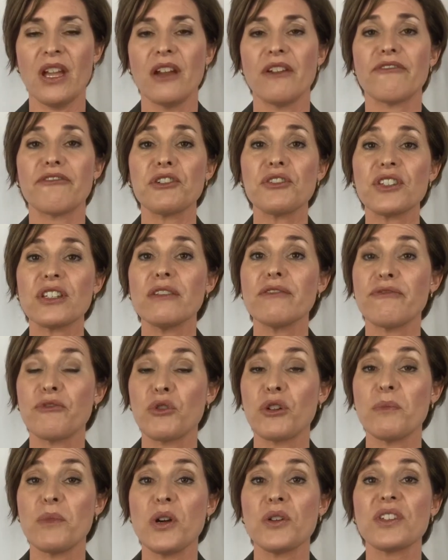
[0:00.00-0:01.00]
First and
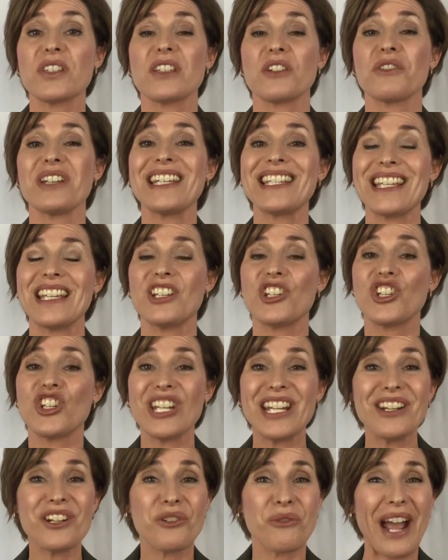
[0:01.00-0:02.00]
foremost, there is a
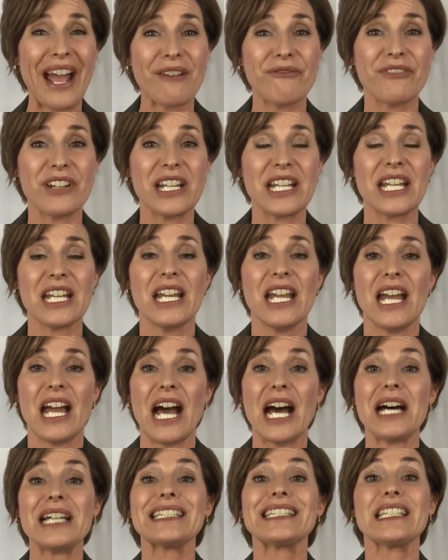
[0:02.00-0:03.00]
geographic
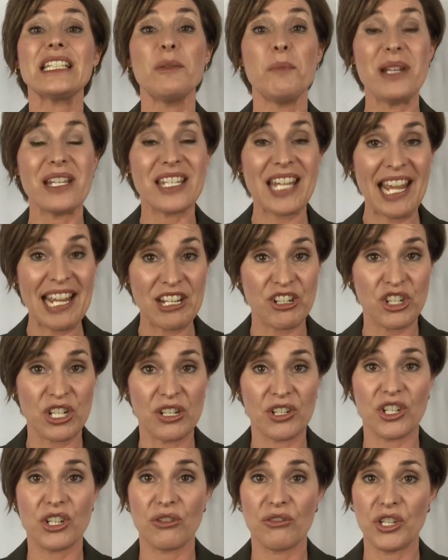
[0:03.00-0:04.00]

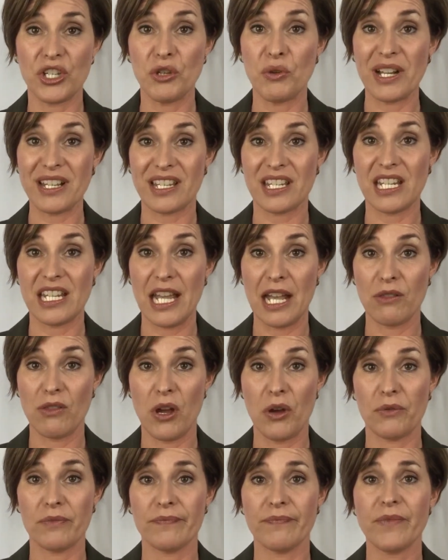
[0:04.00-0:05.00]
limitation to the USDA
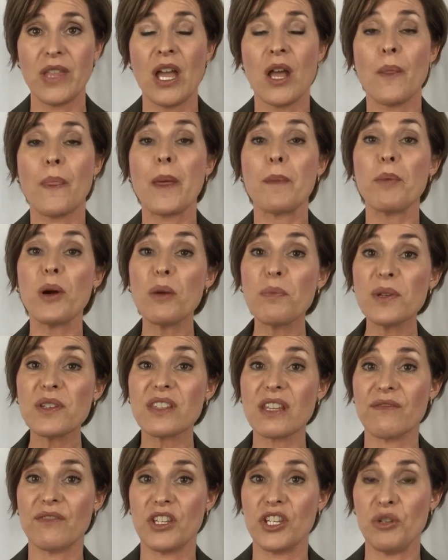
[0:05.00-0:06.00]
loan. The purpose
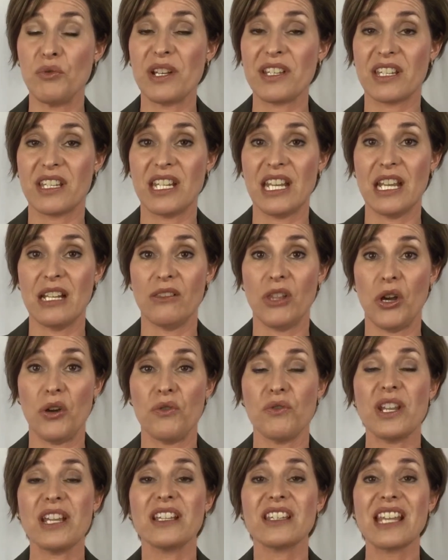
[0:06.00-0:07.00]
of the USDA
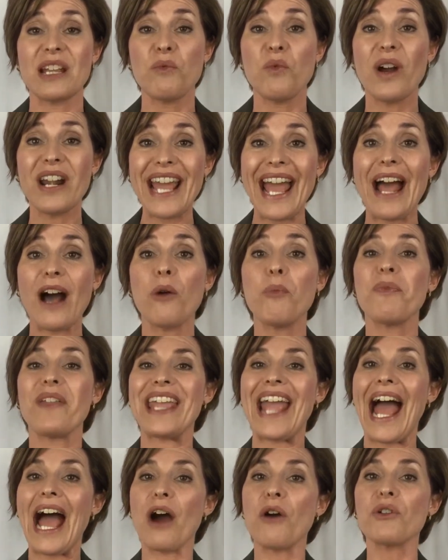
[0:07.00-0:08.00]
loan is they want to help
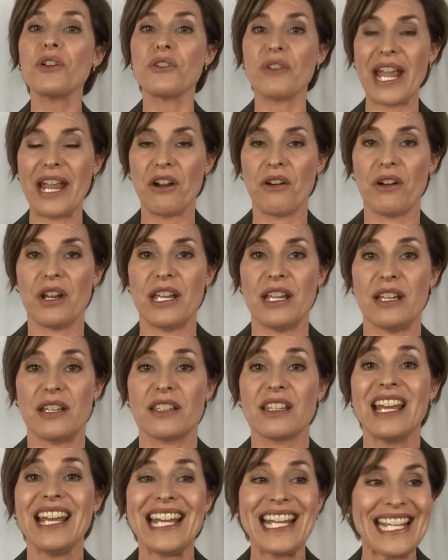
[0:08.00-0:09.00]
the outer
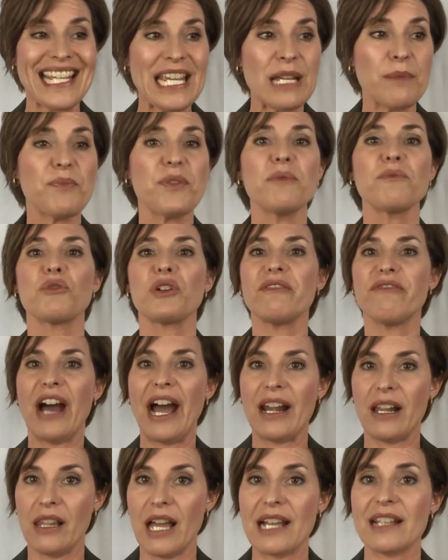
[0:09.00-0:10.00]
areas, keep them
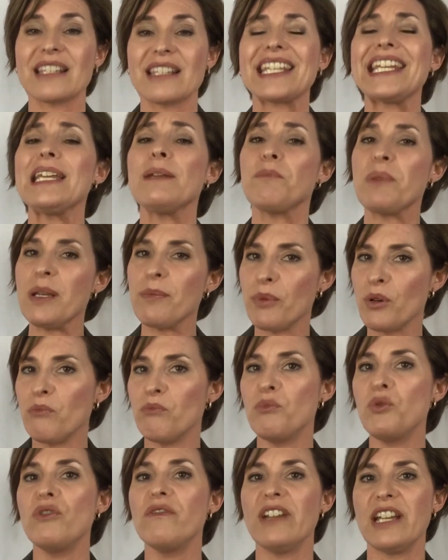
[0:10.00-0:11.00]
revitalized, keep people
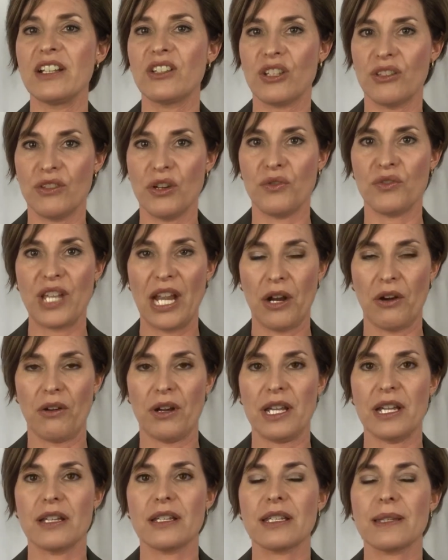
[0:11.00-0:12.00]
moving to those
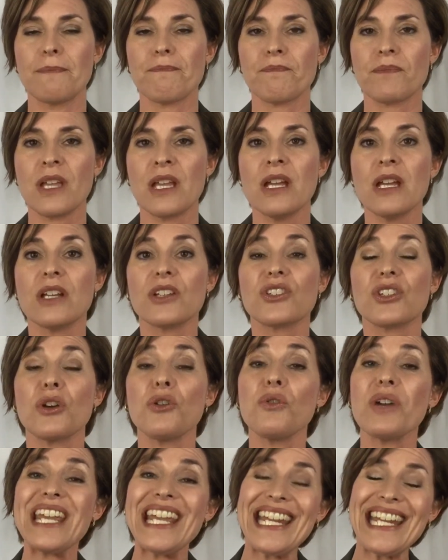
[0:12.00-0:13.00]
areas.
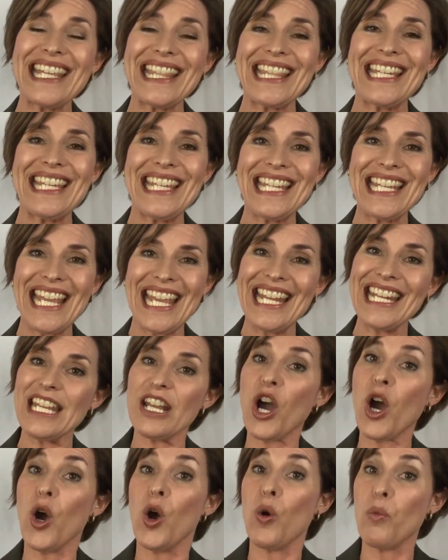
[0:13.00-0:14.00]
So any
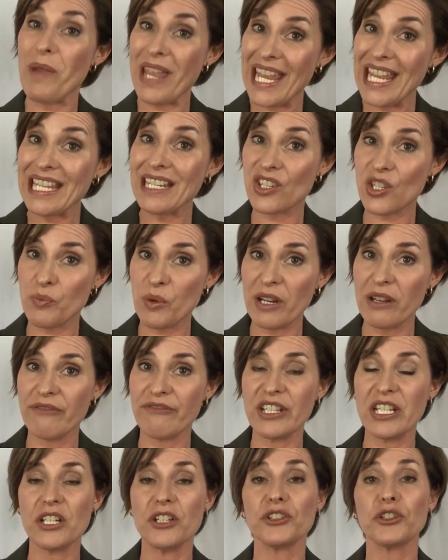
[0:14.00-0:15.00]
home in
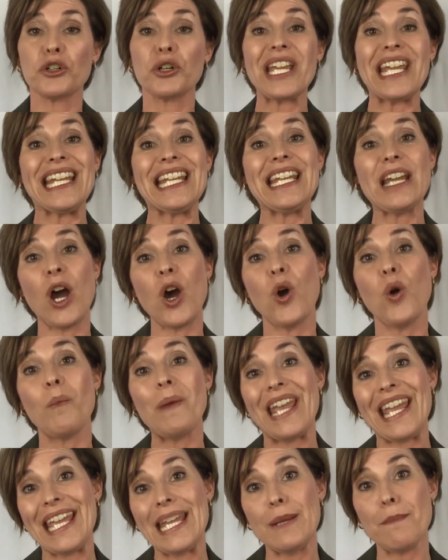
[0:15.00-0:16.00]
Springfield or any home
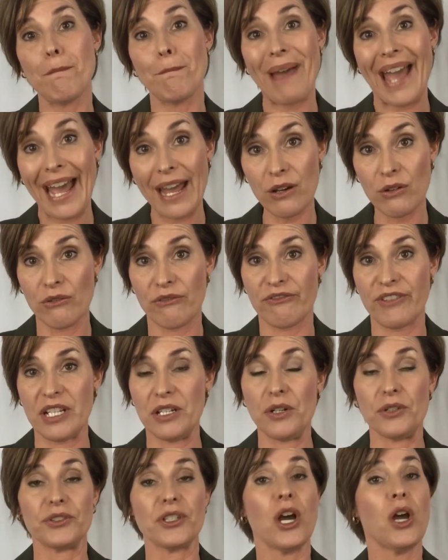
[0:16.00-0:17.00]
in
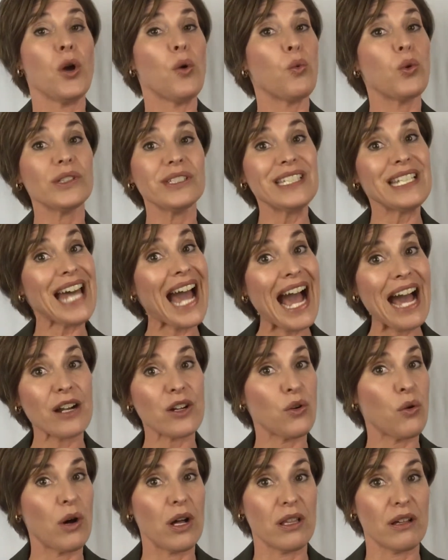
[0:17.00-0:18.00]
Battlefield will not
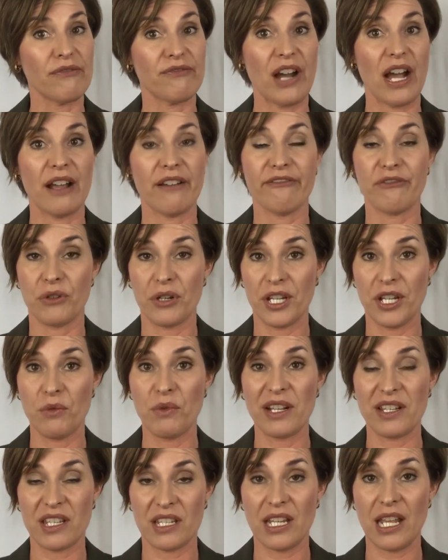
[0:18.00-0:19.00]
qualify for a
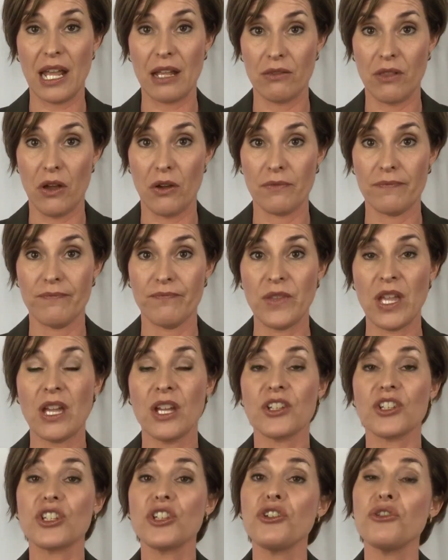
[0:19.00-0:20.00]
USDA loan.
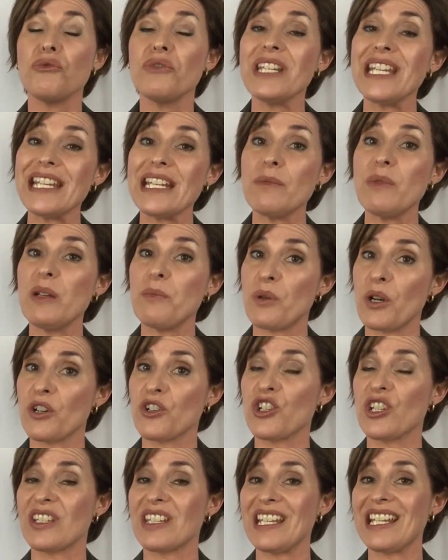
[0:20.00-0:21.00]
So you need to be
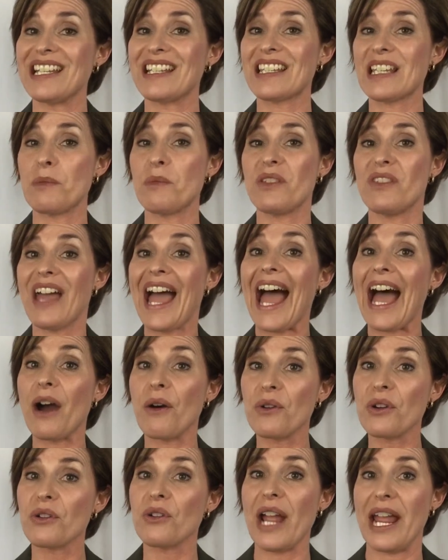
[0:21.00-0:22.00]
purchasing in some of the
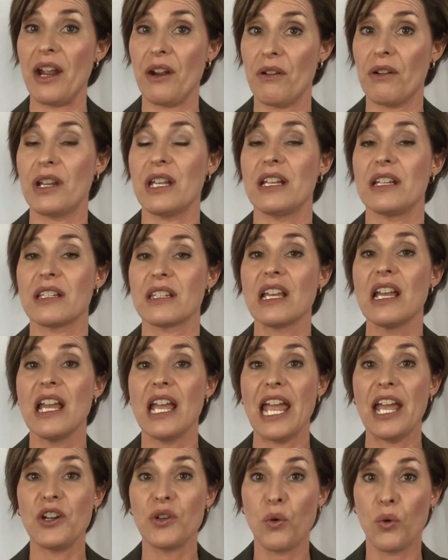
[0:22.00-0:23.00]
outer areas
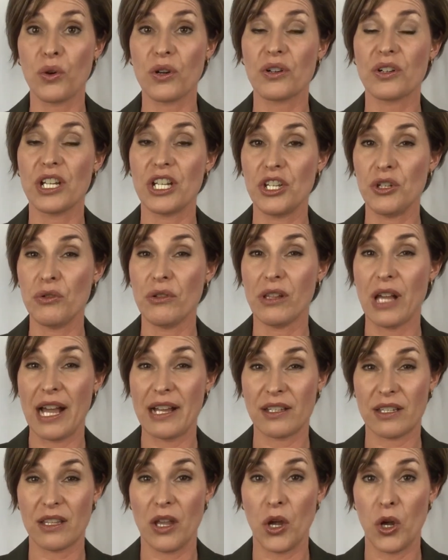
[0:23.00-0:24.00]
in order to
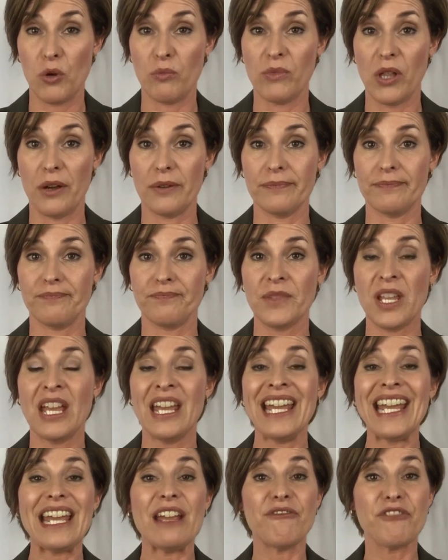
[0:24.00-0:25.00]
utilize the home loan.
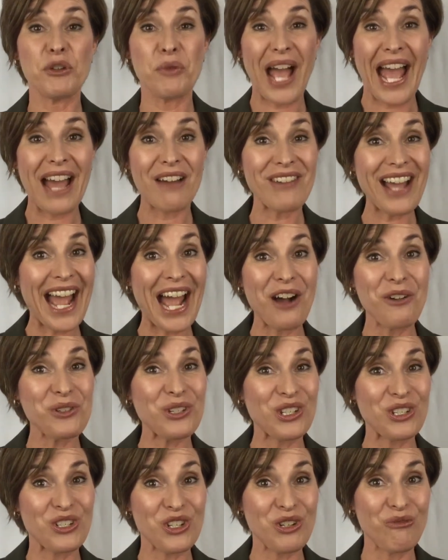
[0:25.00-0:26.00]
If you have a house
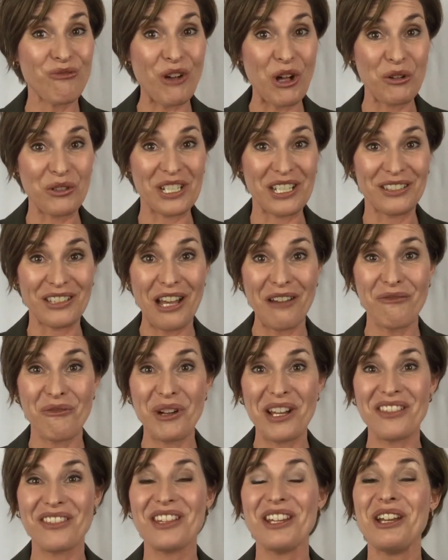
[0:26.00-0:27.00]
that you've fallen in love
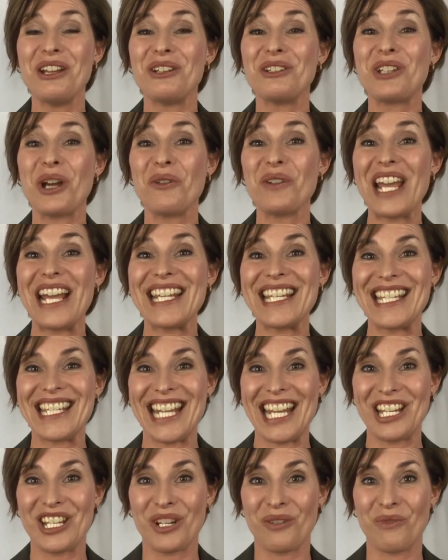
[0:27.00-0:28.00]
with, don't
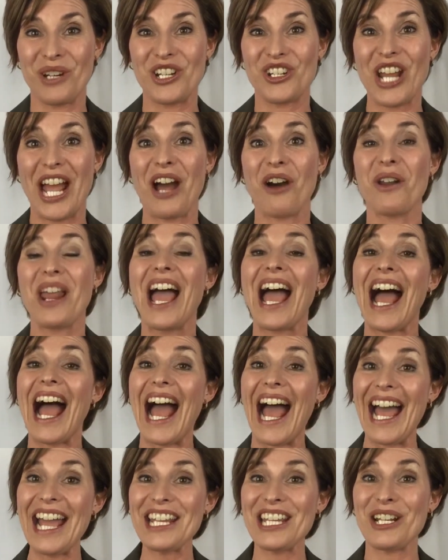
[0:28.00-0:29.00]
hesitate to reach out.
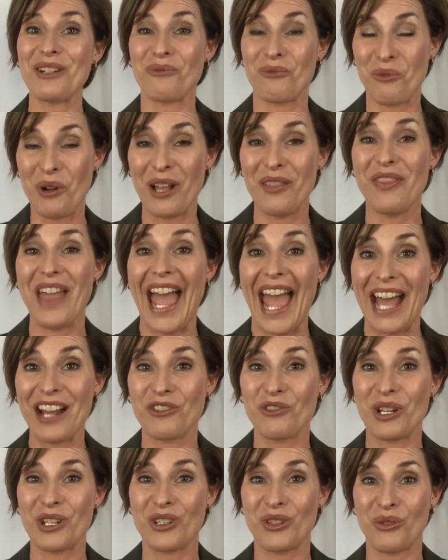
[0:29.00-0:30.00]
I can run the
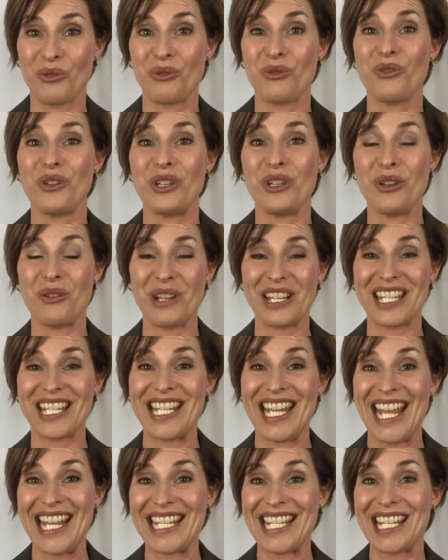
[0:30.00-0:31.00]
address through the
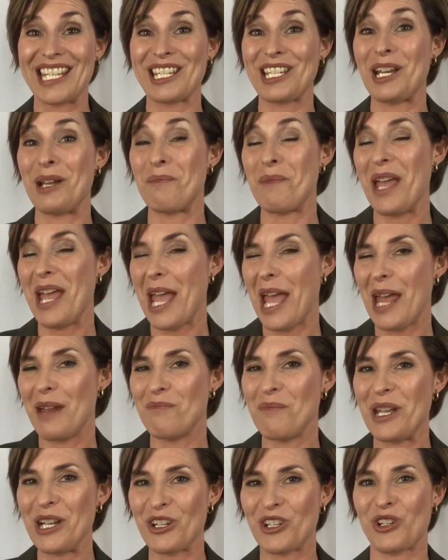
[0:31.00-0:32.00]
USDA system and
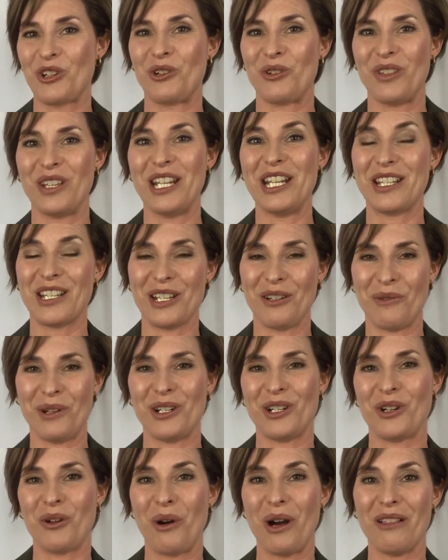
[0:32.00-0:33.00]
make sure that it's going
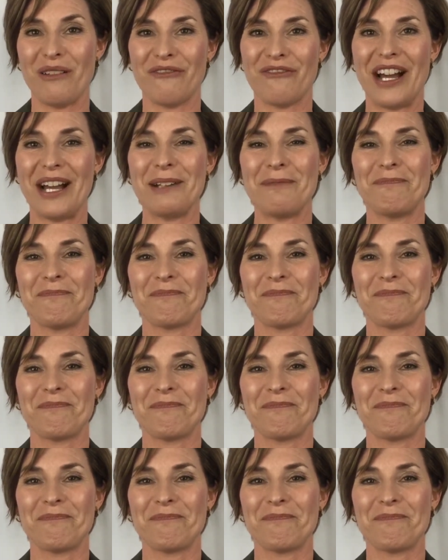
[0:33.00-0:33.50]
to qualify.